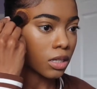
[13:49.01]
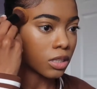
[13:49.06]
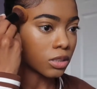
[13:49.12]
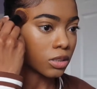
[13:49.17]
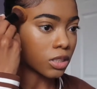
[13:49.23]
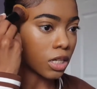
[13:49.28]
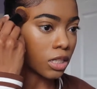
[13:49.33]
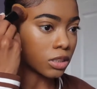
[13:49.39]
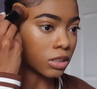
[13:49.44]

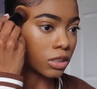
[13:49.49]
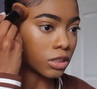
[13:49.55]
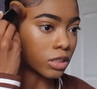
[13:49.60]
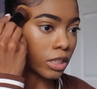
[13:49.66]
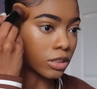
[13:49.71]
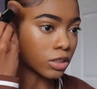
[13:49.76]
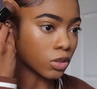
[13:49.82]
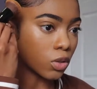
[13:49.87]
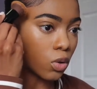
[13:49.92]
So I just
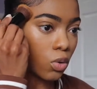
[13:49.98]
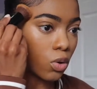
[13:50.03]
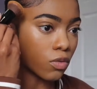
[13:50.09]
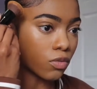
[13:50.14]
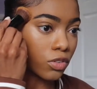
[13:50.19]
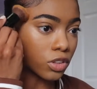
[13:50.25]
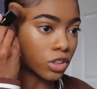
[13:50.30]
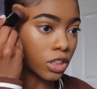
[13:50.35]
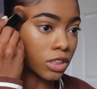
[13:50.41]
like to go
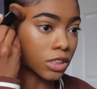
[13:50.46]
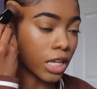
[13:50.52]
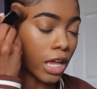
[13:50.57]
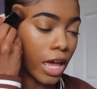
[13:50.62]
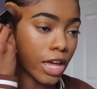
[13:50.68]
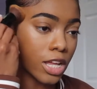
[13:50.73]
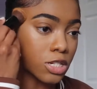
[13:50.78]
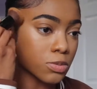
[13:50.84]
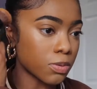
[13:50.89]
over just the
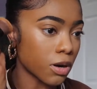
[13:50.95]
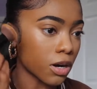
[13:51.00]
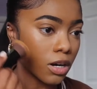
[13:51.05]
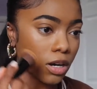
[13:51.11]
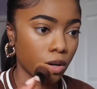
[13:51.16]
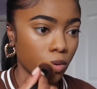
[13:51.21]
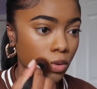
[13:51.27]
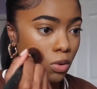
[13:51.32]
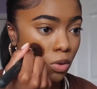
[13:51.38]
edge
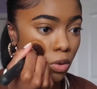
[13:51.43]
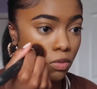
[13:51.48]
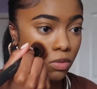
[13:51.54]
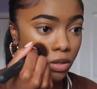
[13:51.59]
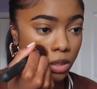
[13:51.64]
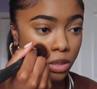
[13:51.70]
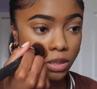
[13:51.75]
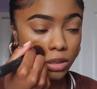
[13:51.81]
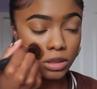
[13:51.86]
part. I don't go
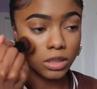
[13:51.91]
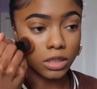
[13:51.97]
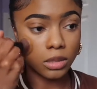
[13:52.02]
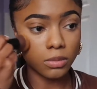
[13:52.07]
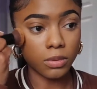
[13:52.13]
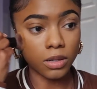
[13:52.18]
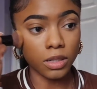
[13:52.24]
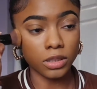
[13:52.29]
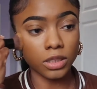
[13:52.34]
over the concealer
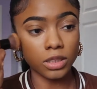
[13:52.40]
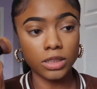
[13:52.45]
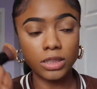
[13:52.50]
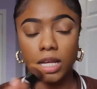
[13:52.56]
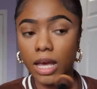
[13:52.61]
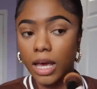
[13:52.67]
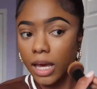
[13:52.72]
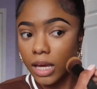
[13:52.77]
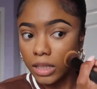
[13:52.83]
part, just
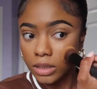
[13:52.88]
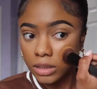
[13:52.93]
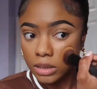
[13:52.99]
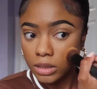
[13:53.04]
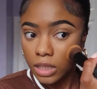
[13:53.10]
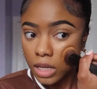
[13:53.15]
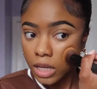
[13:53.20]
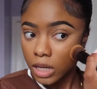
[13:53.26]
the edge,